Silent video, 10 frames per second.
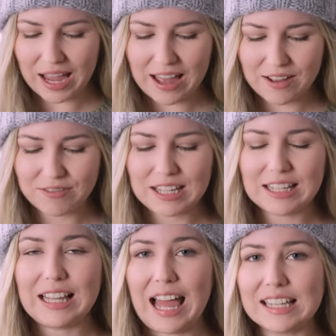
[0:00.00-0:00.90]
have the
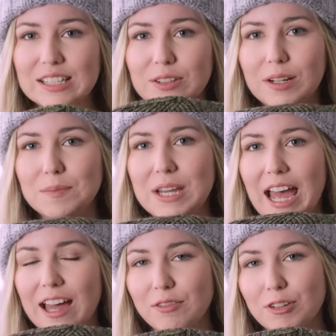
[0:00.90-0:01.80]
classic ribbed
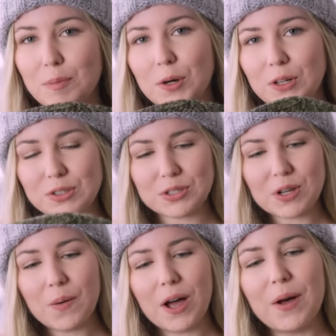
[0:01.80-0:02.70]
hat from Pearl
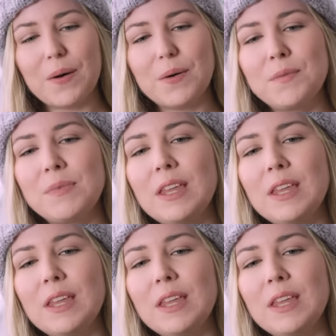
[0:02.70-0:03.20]
Soho.